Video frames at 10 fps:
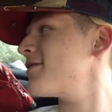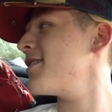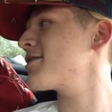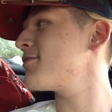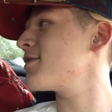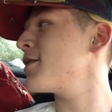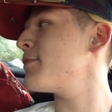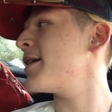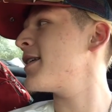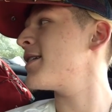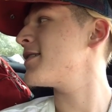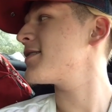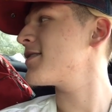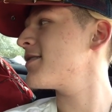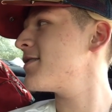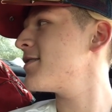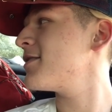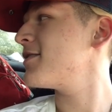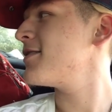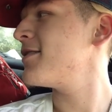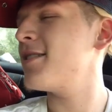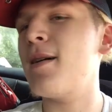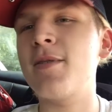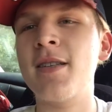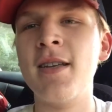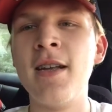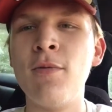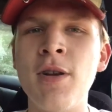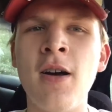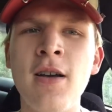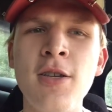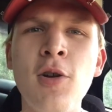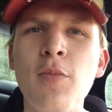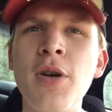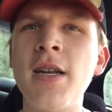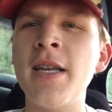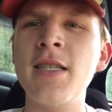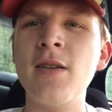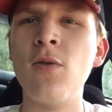that's gonna sound badass. I'm just kidding. I would not. You don't put a Dixie